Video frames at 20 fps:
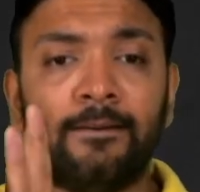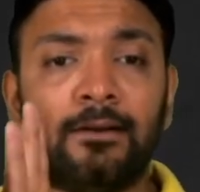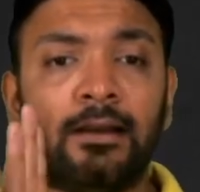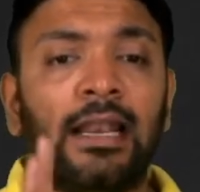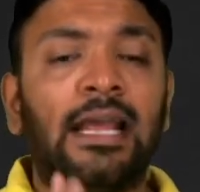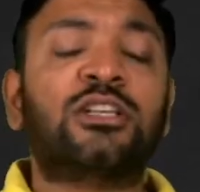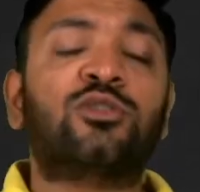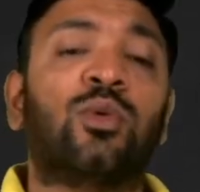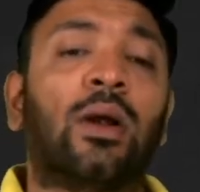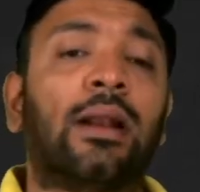
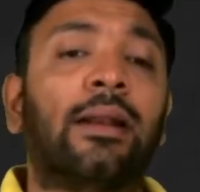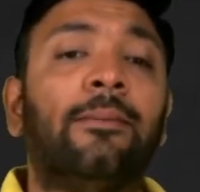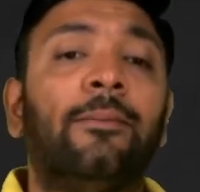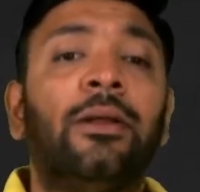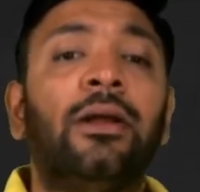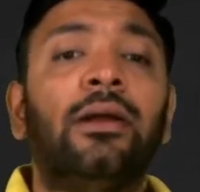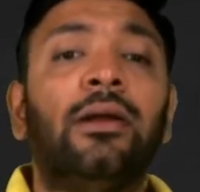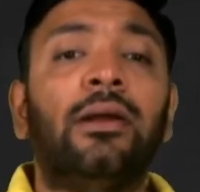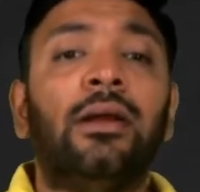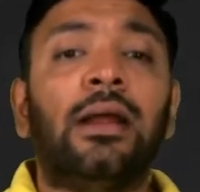Next one.
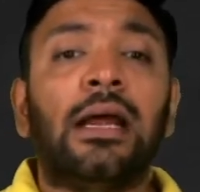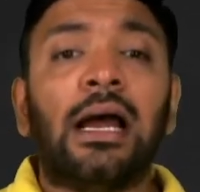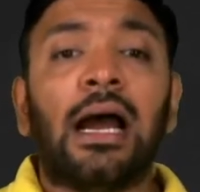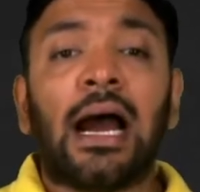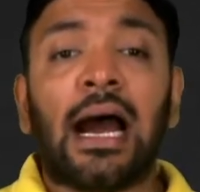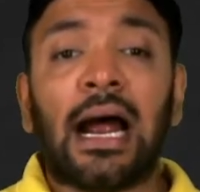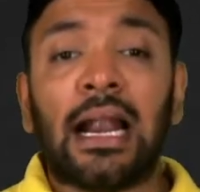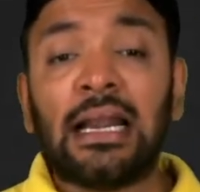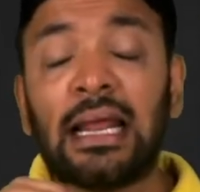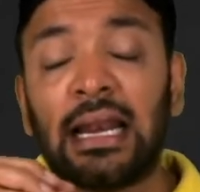
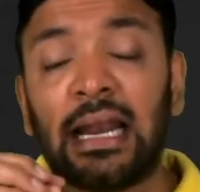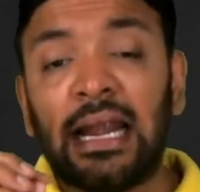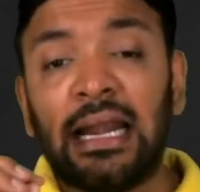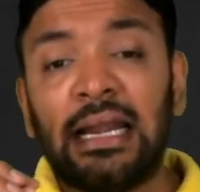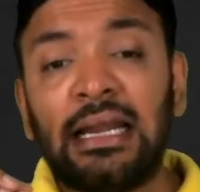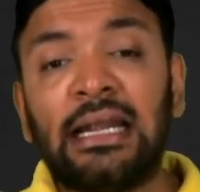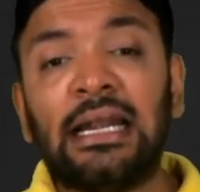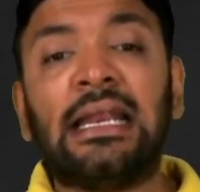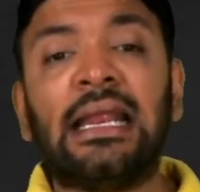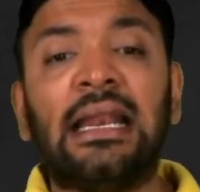Under
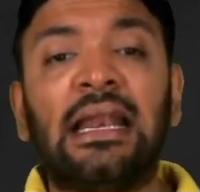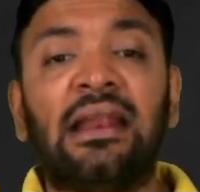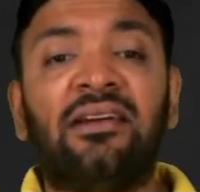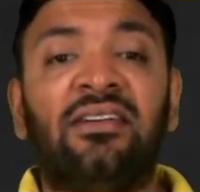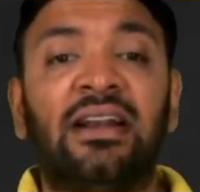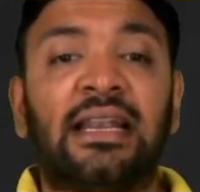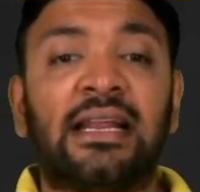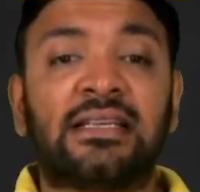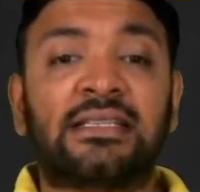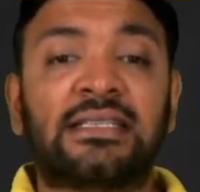entity
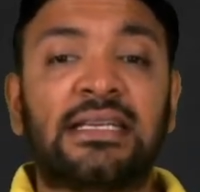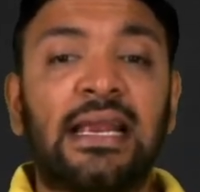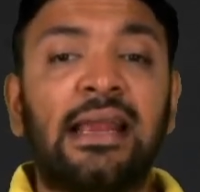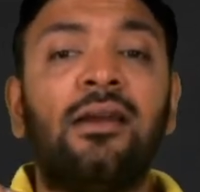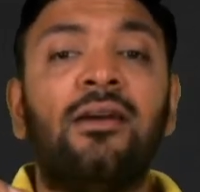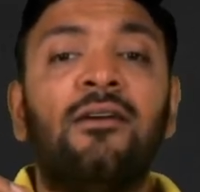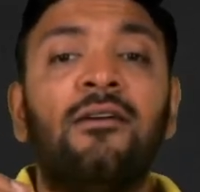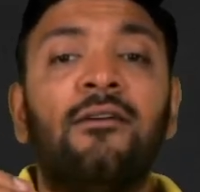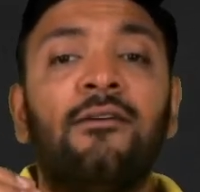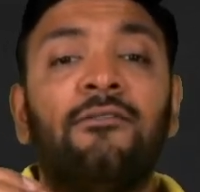level
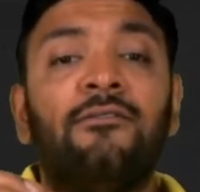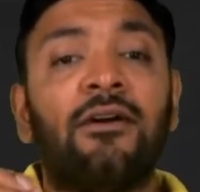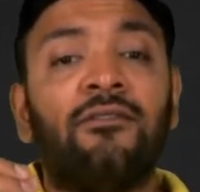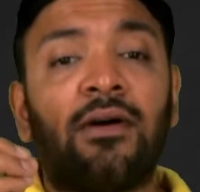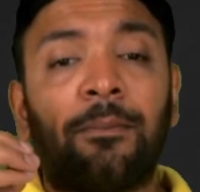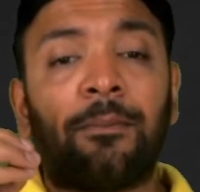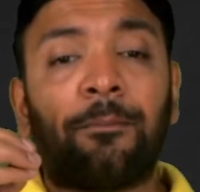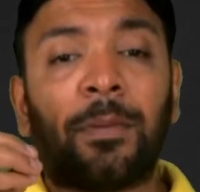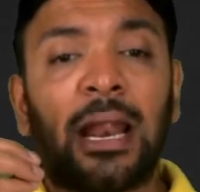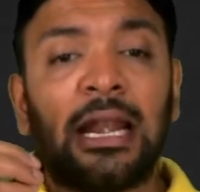testing, we have
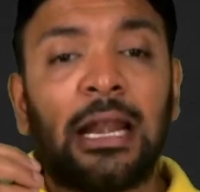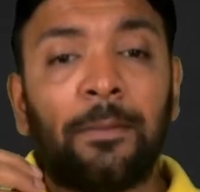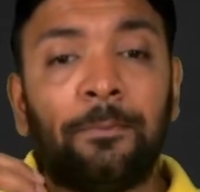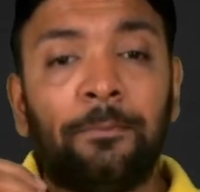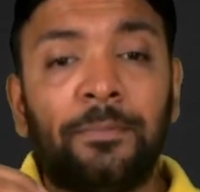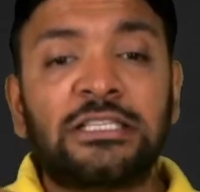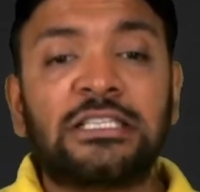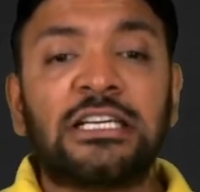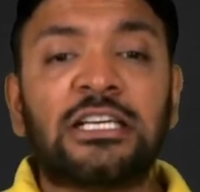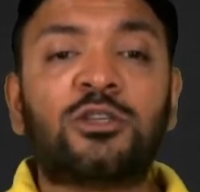applied a
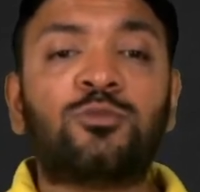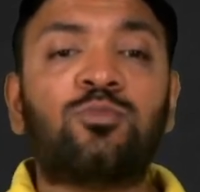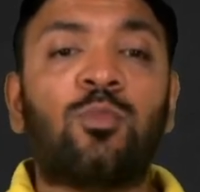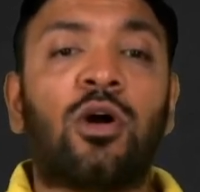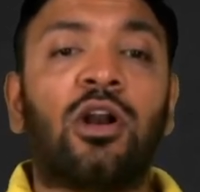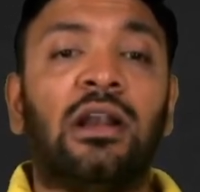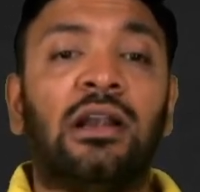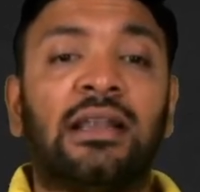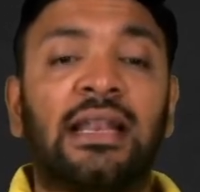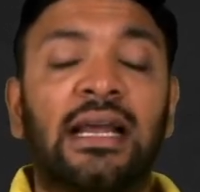business
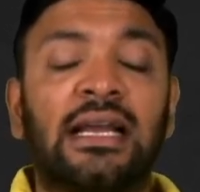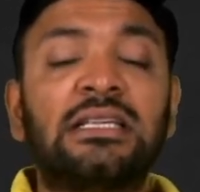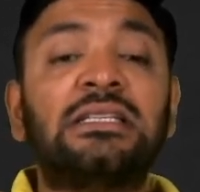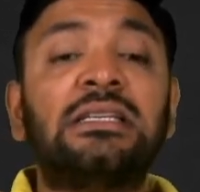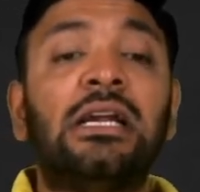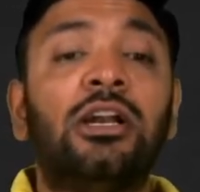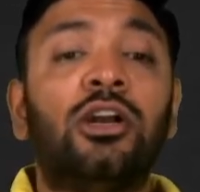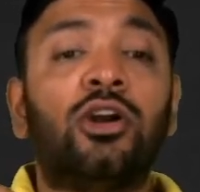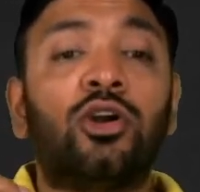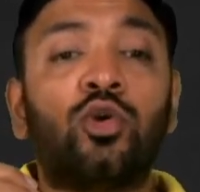model test
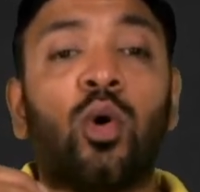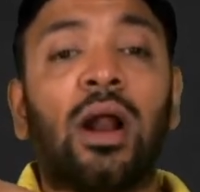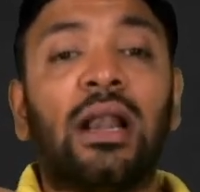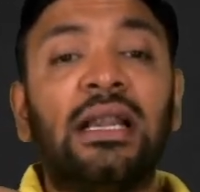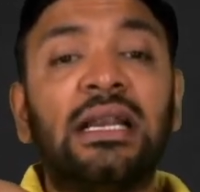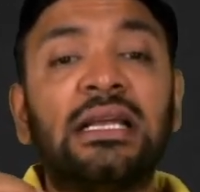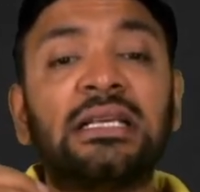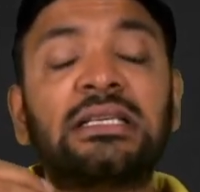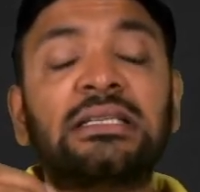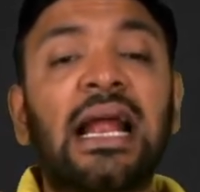to
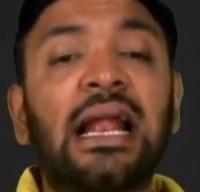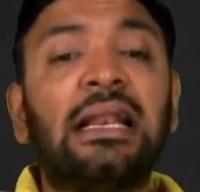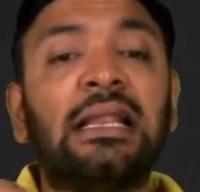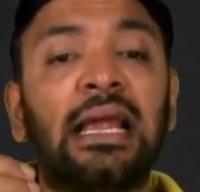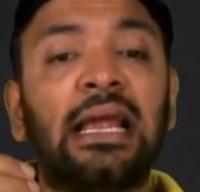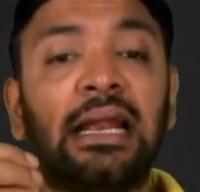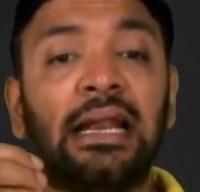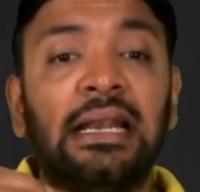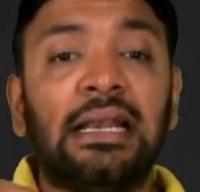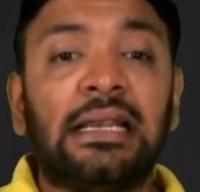understand
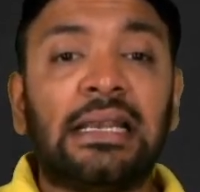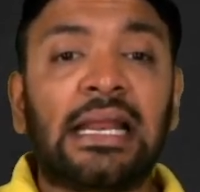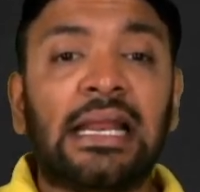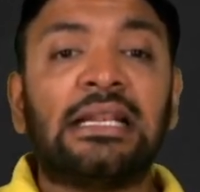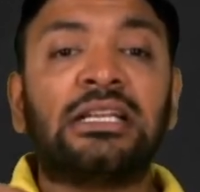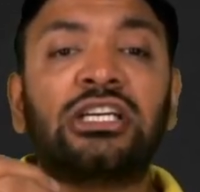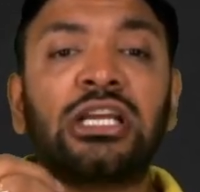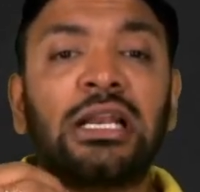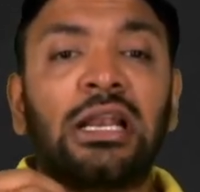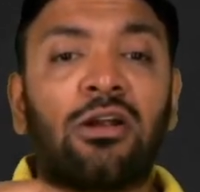the
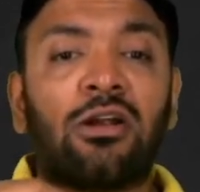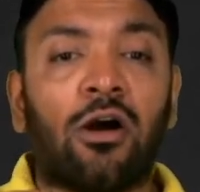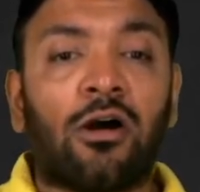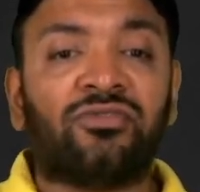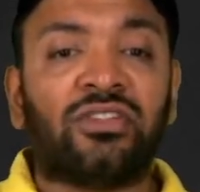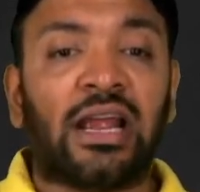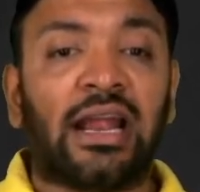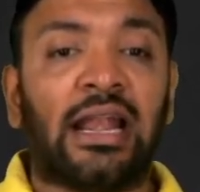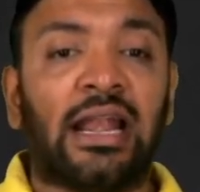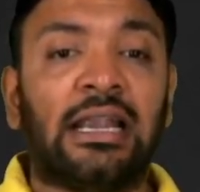intention
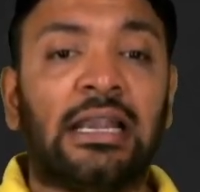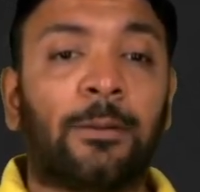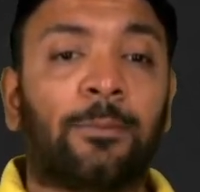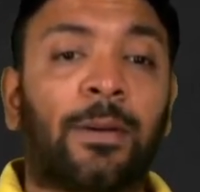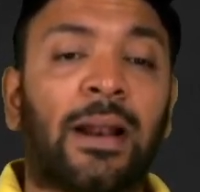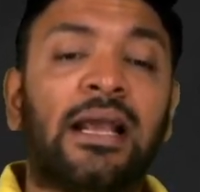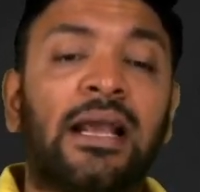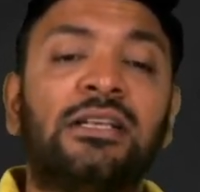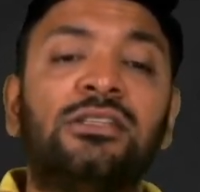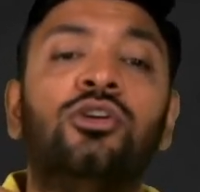of the
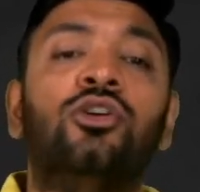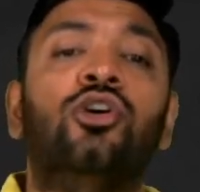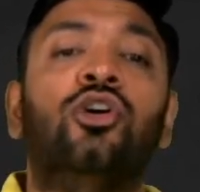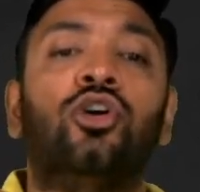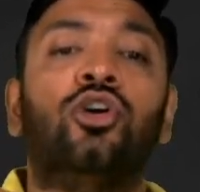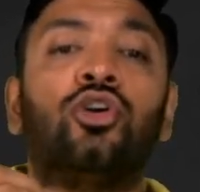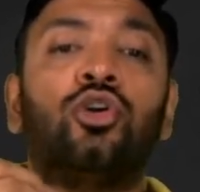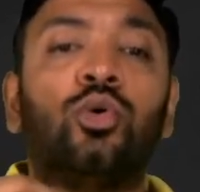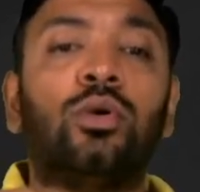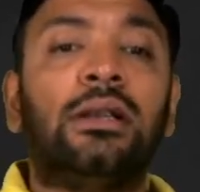enterprise
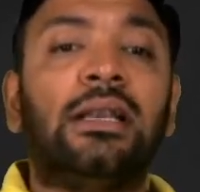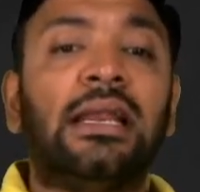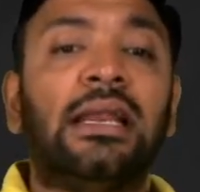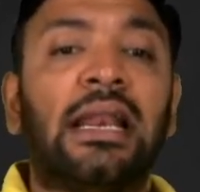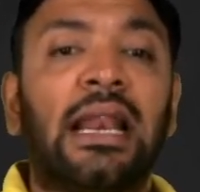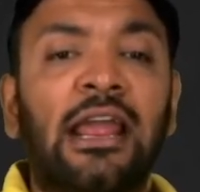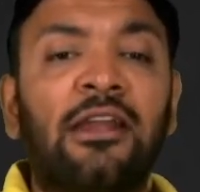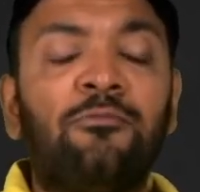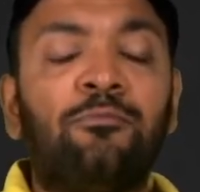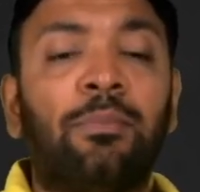to
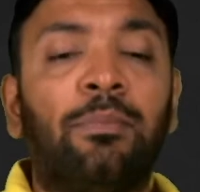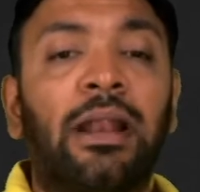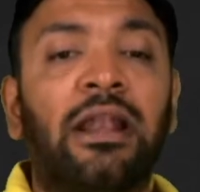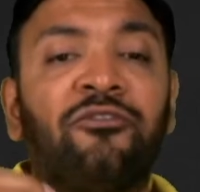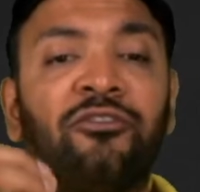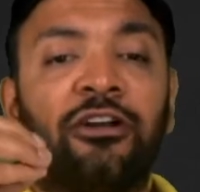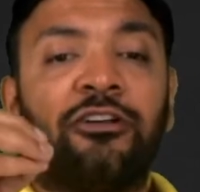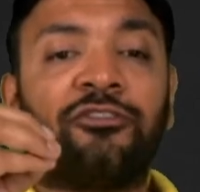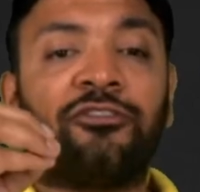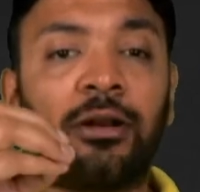derive
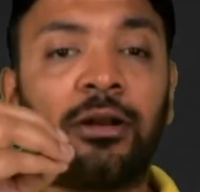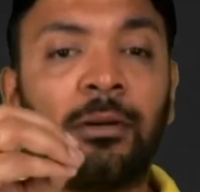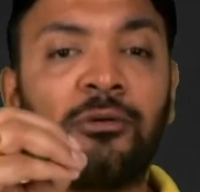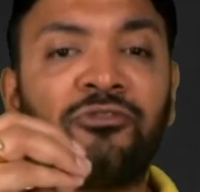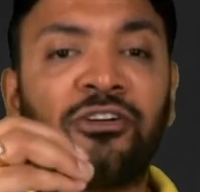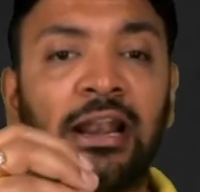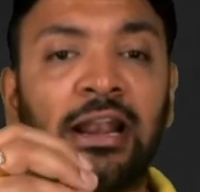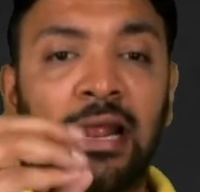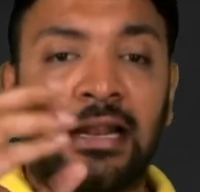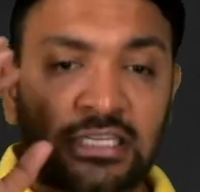benefit from a
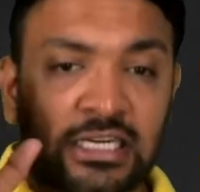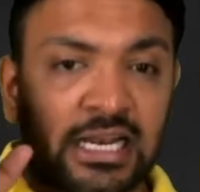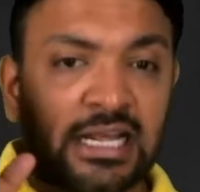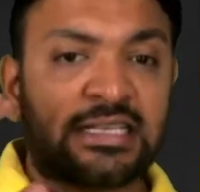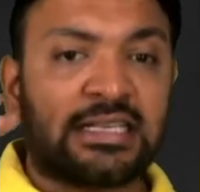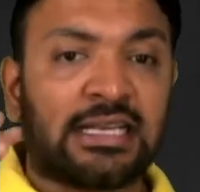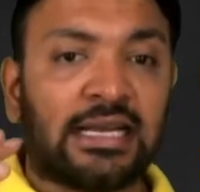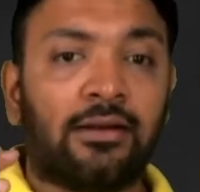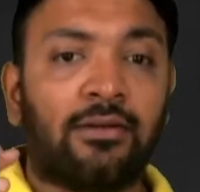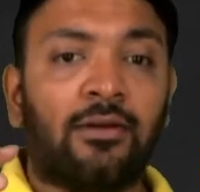financial
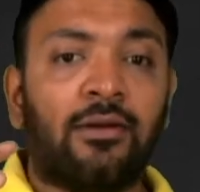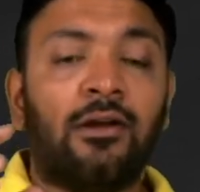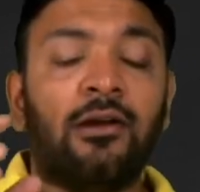asset.